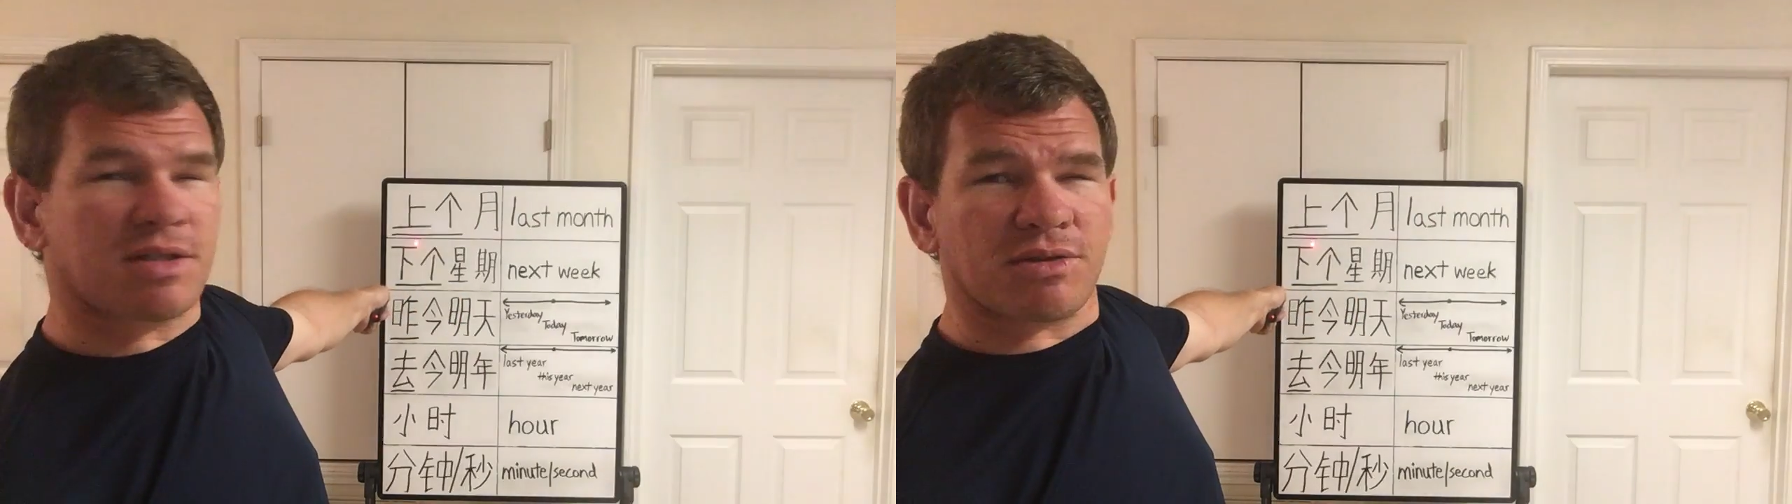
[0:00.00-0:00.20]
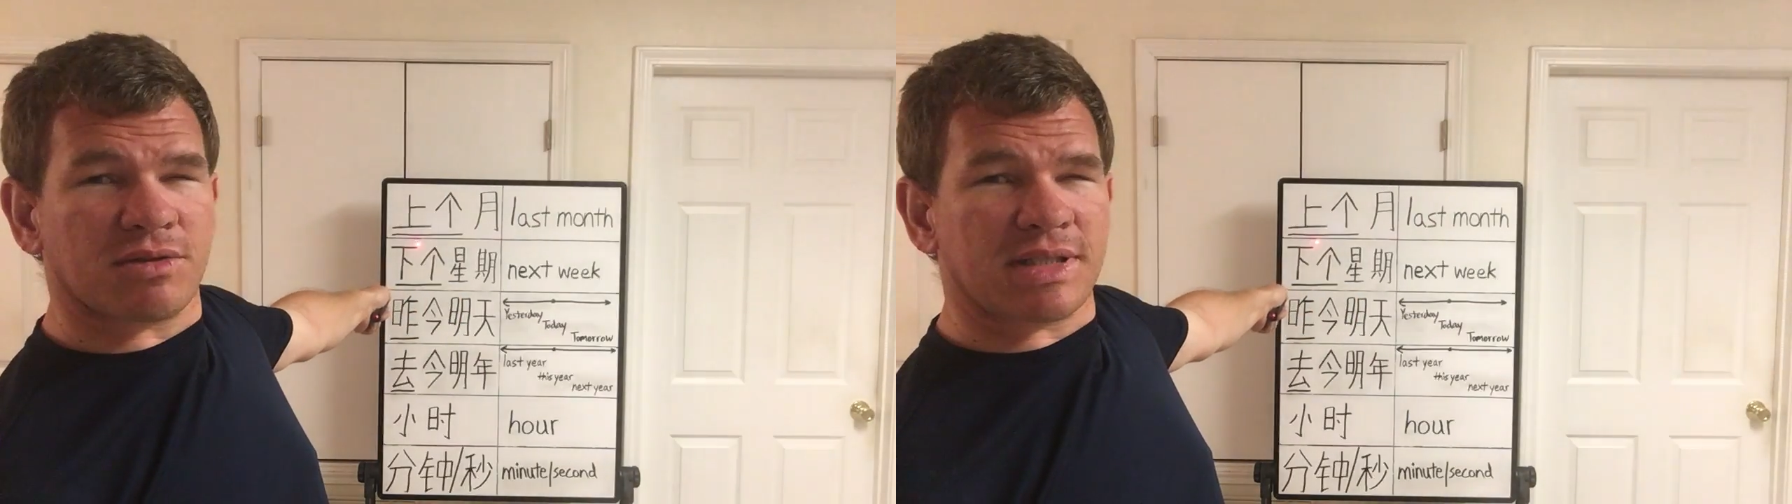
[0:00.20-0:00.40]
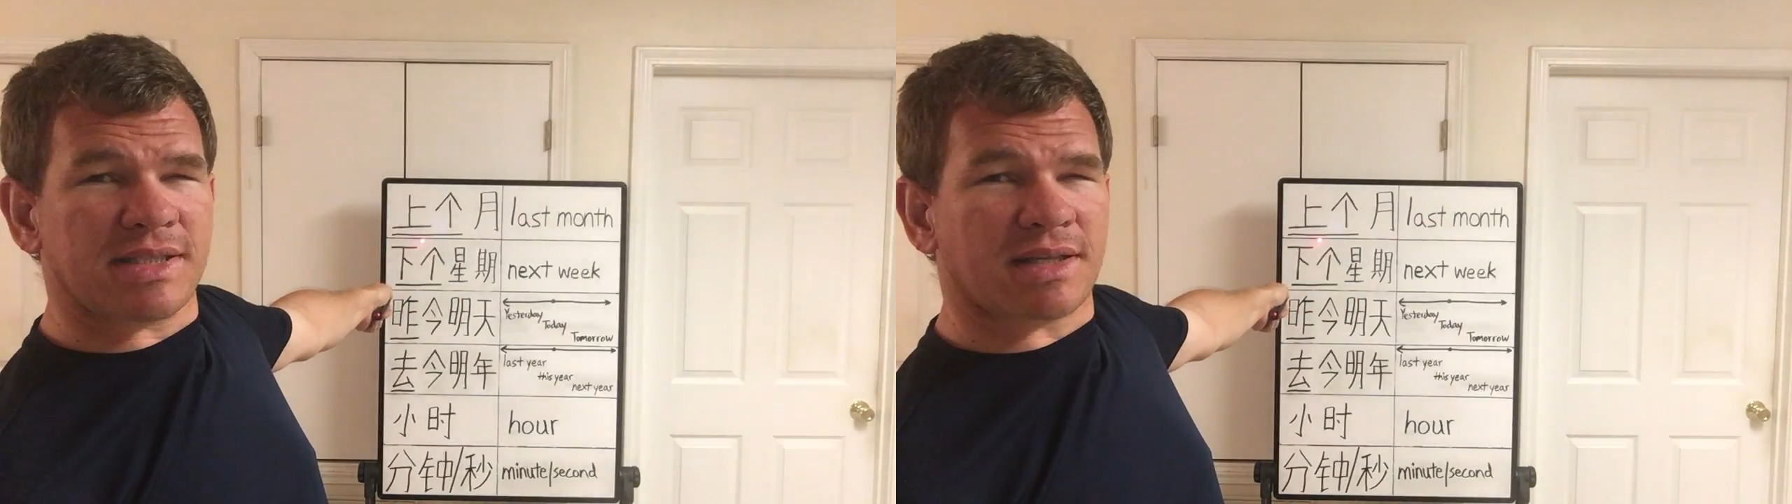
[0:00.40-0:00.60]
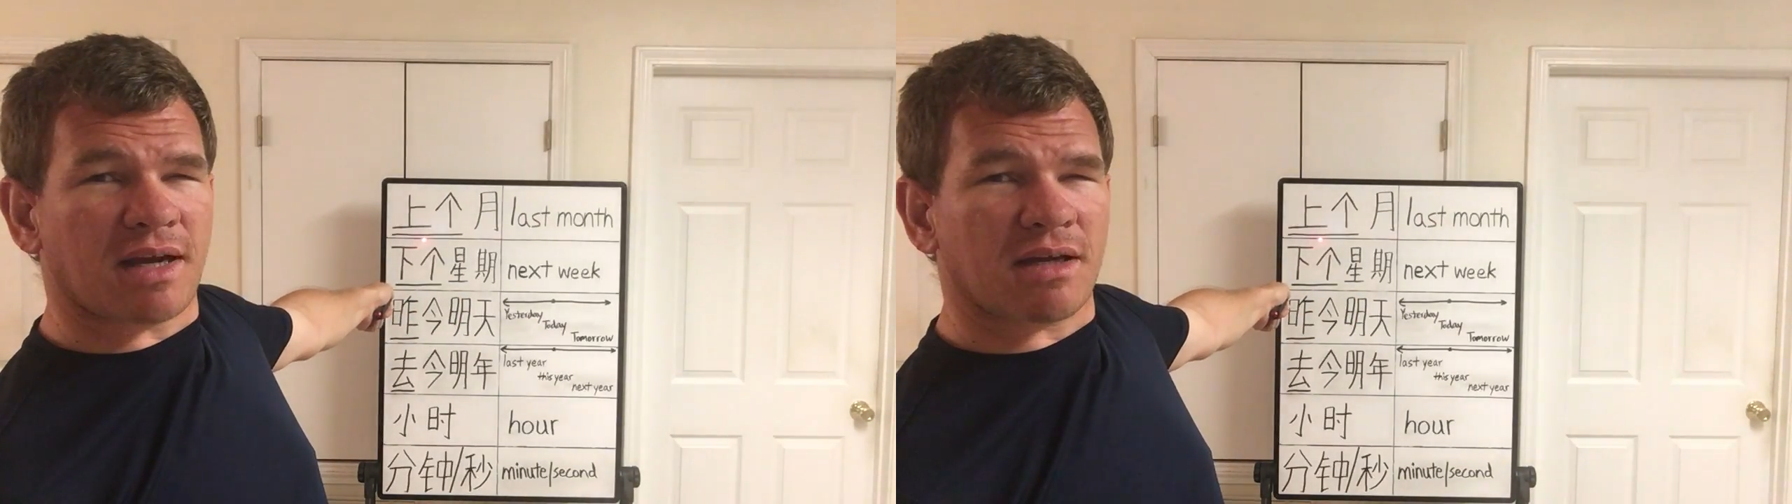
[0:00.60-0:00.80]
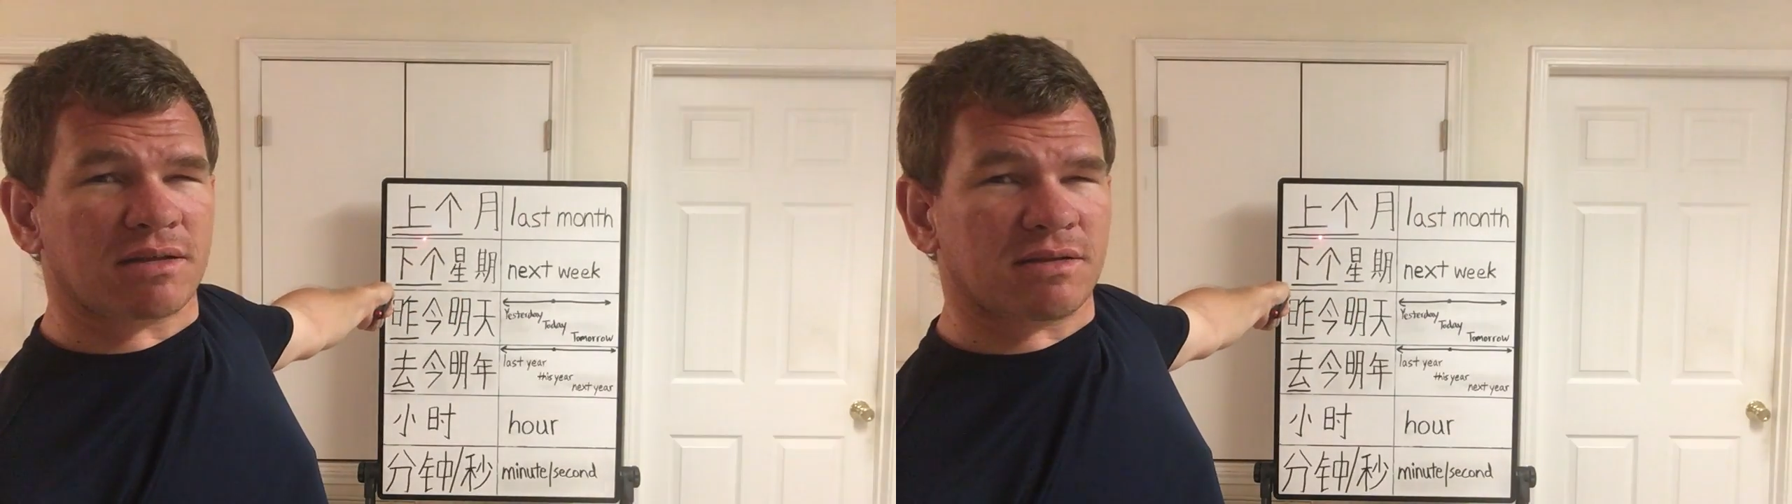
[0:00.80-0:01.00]
two of these
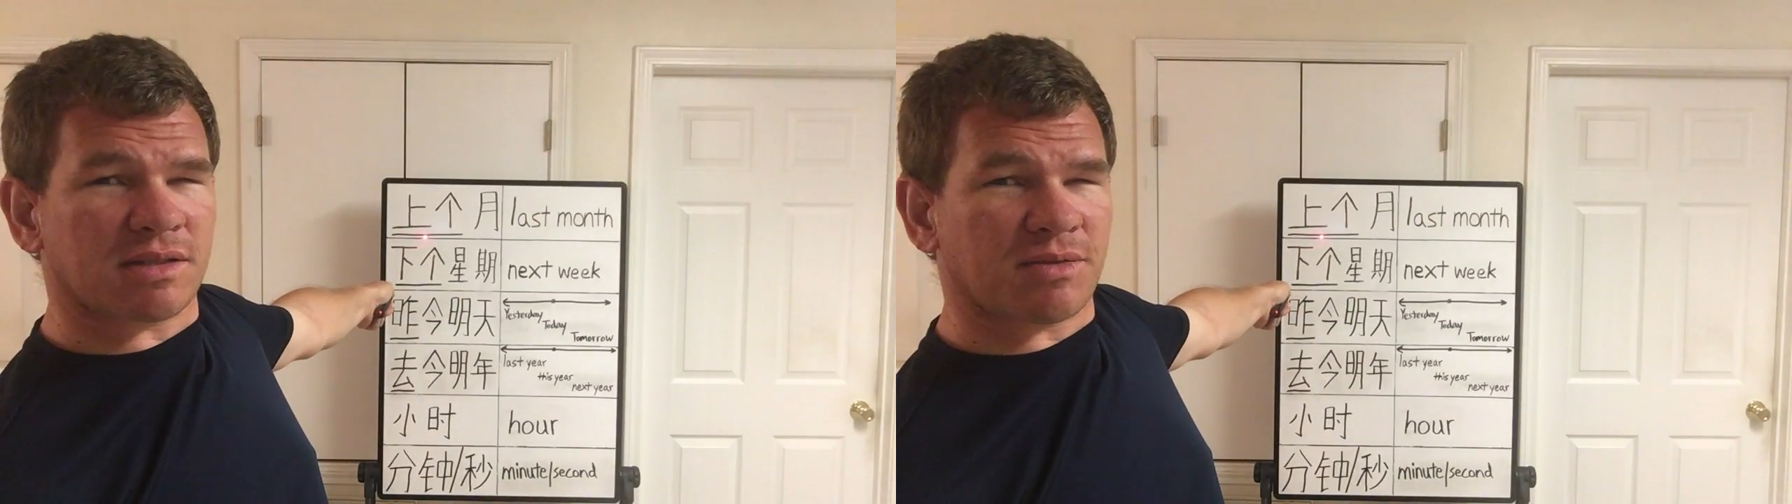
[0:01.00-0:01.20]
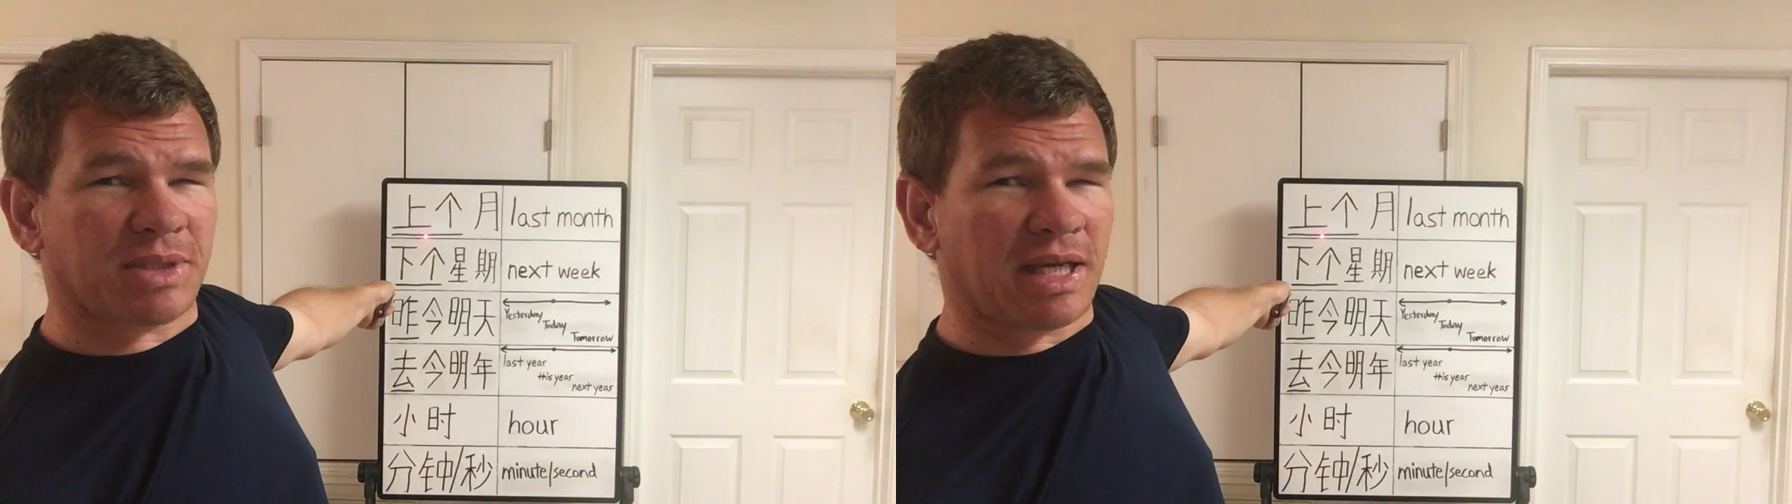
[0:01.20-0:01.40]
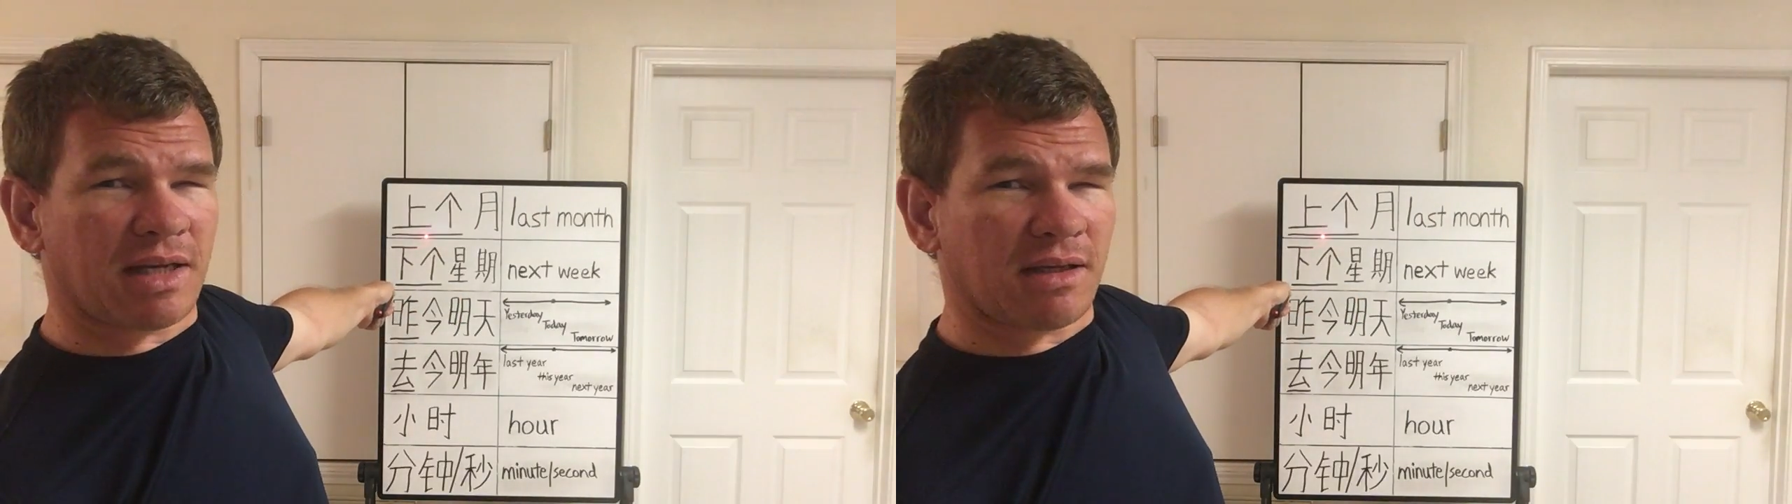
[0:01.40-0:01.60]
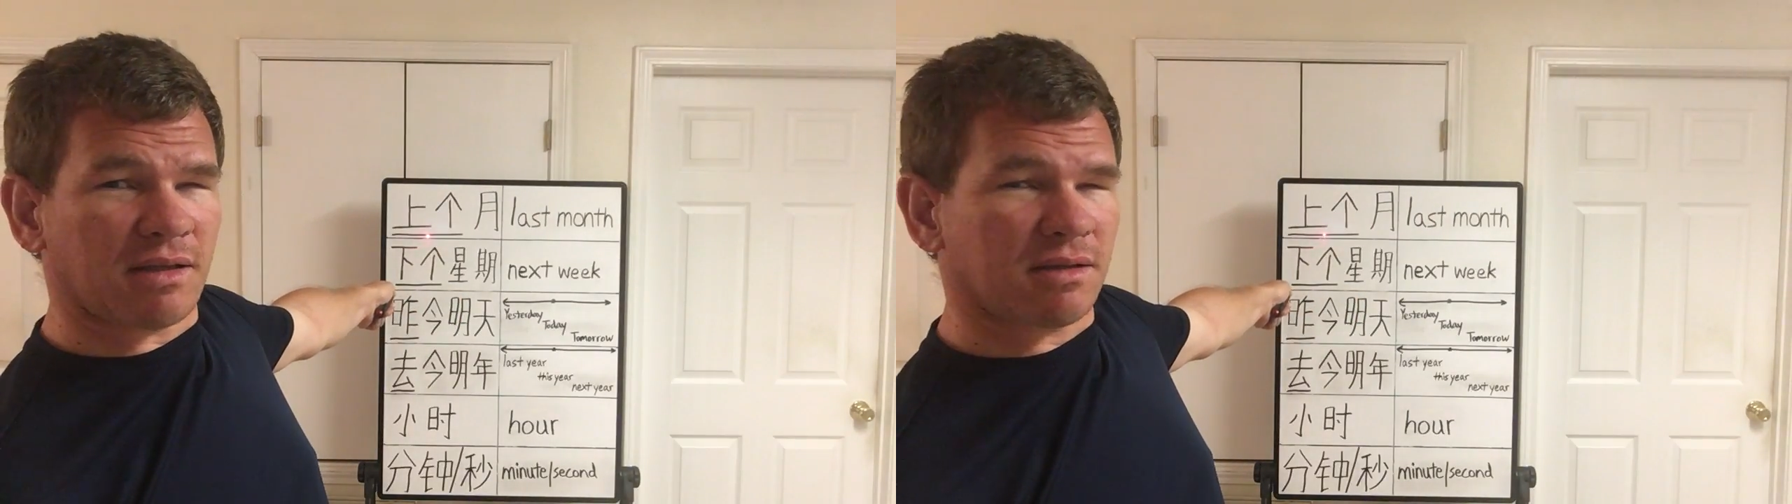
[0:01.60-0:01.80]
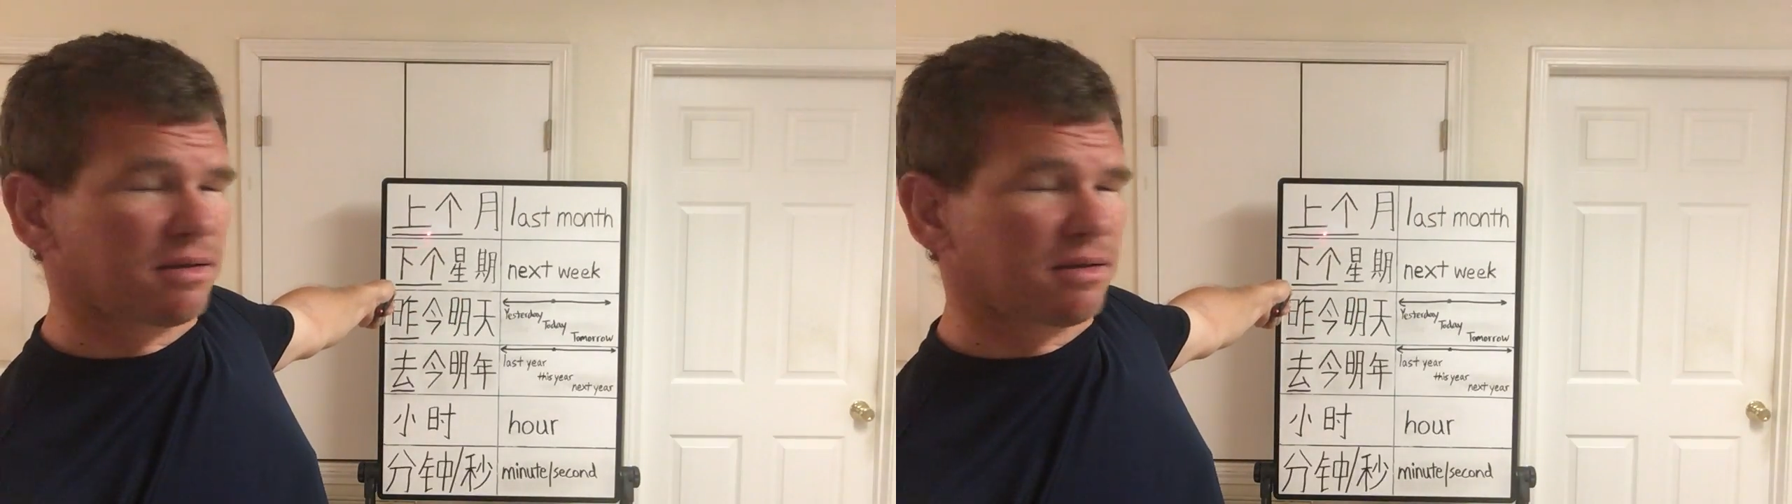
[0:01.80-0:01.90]
characters at the beginning